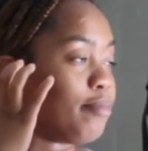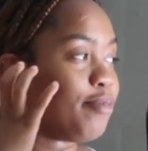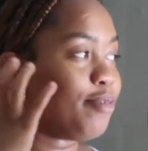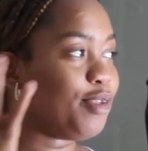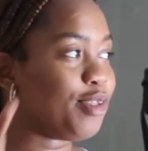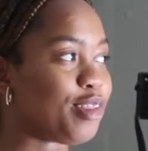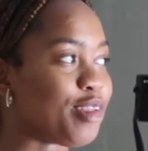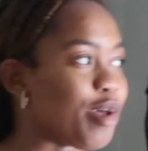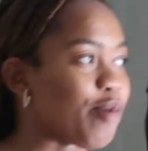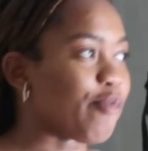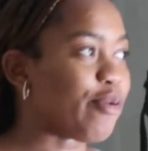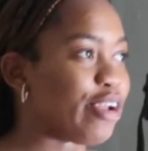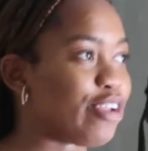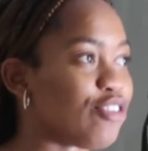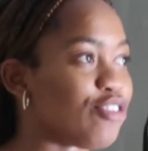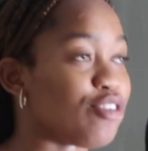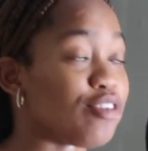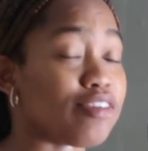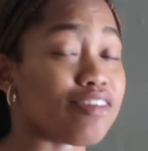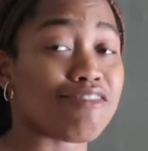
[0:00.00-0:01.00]
You saw
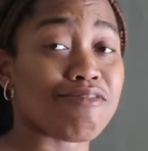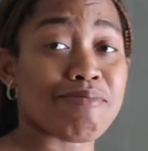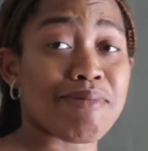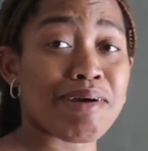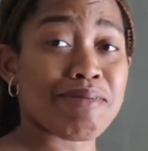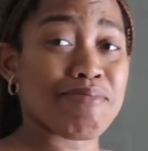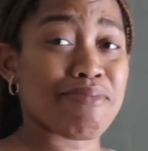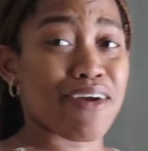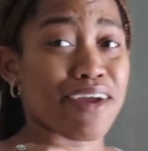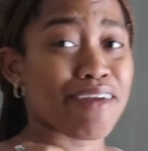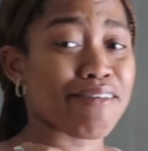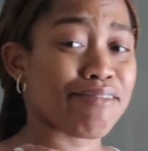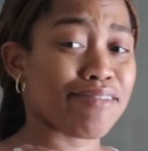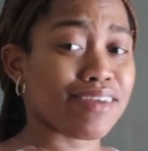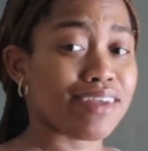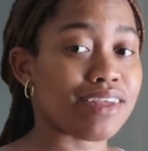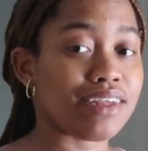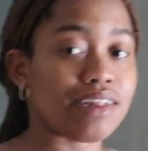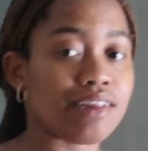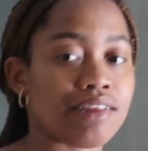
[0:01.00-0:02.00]
pictures of my
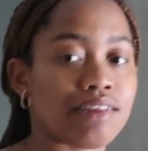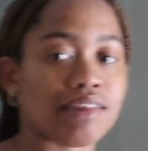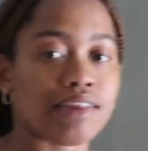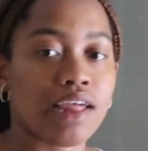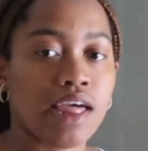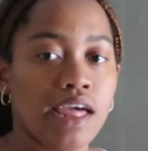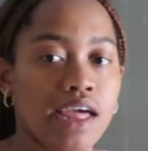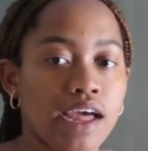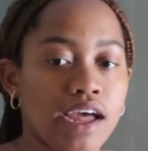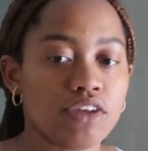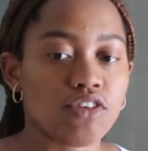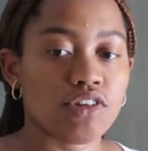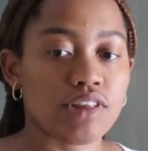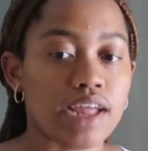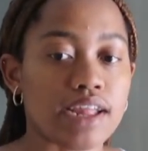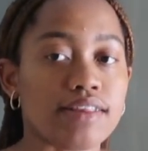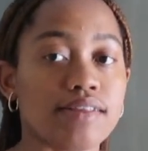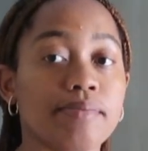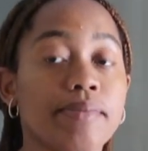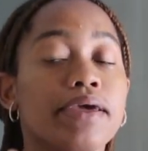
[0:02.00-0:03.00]
breakfast. Just
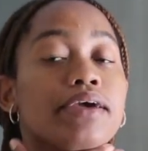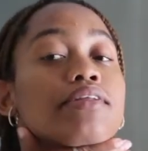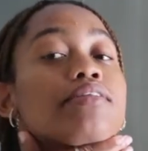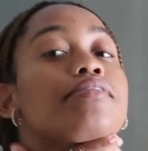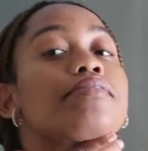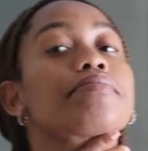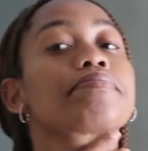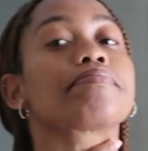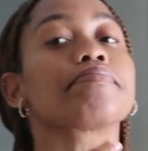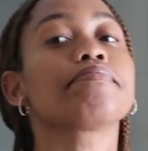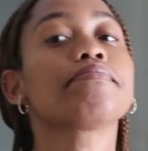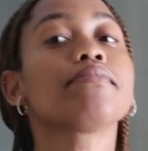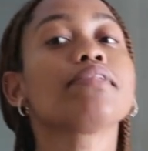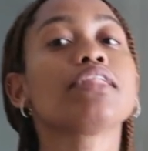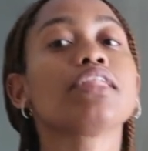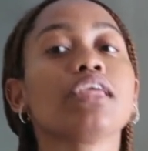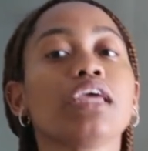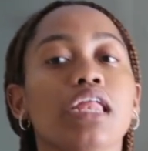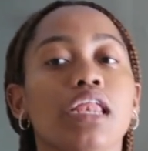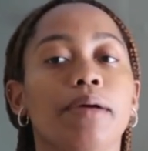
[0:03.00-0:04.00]
had some eggs
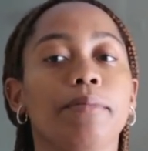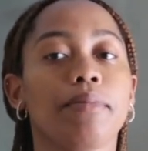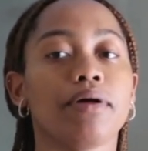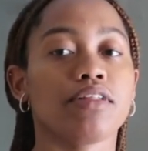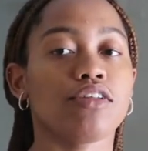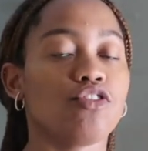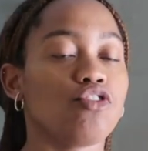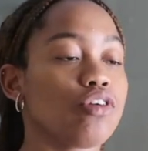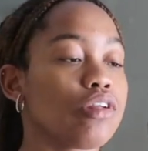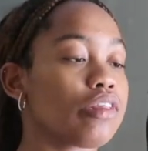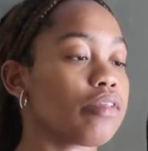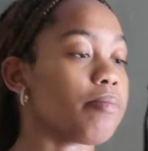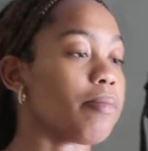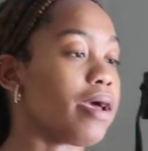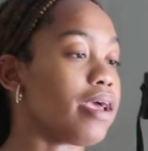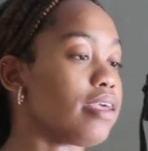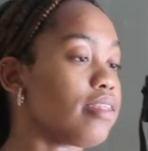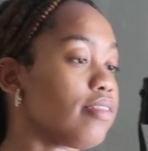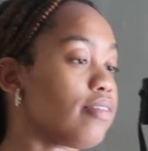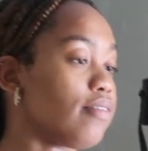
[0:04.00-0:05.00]
and I'm about to drink some
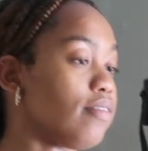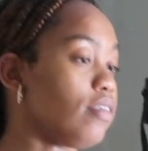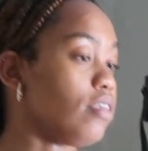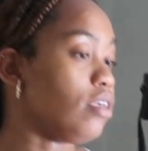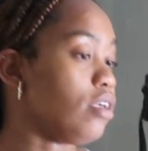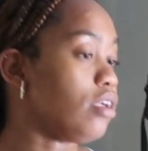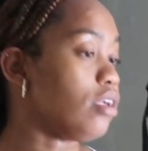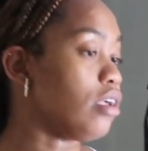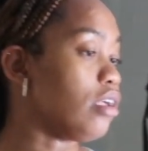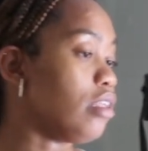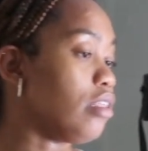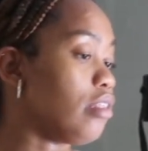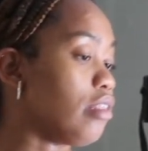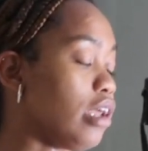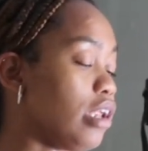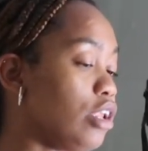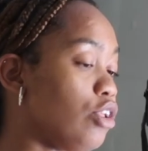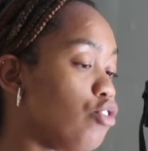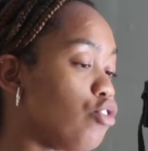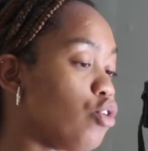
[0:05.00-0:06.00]
iced tea because
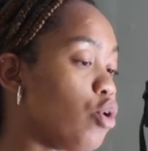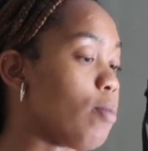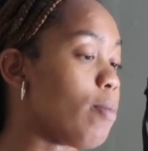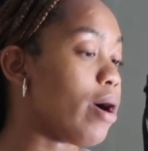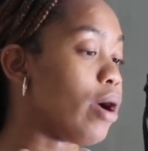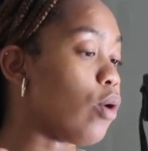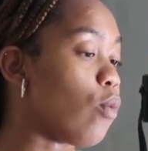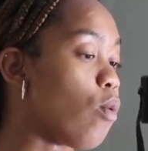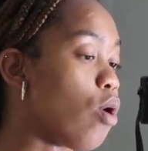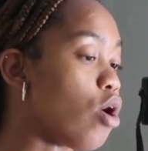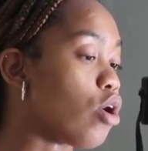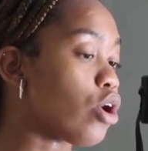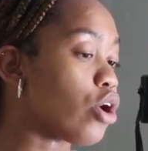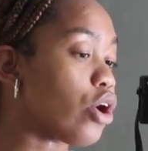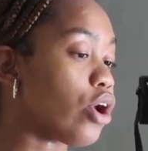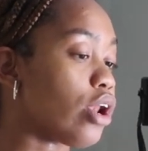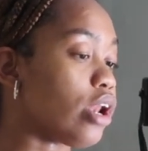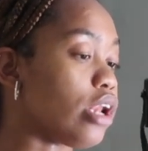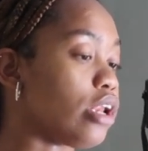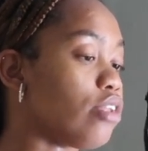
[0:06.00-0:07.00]
I need to go buy
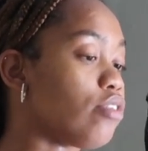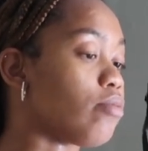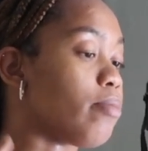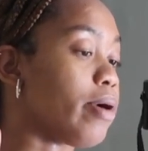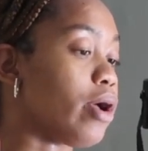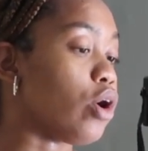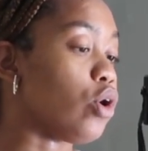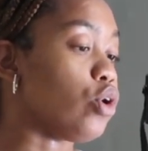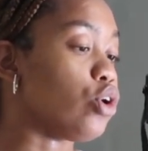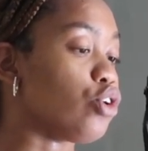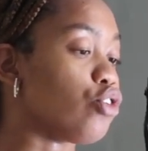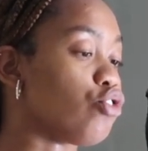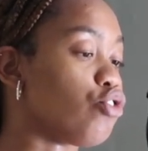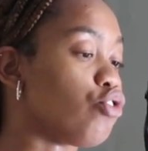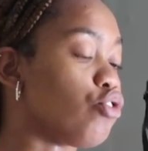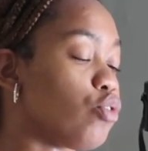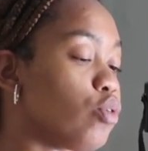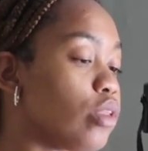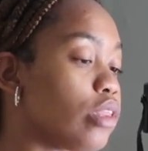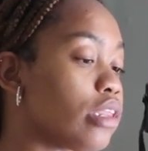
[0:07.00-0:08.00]
water and I need to buy orange
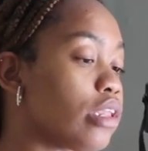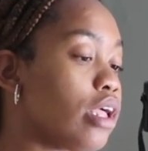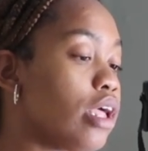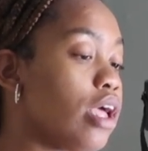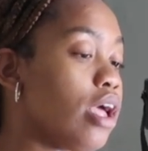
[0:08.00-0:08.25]
juice.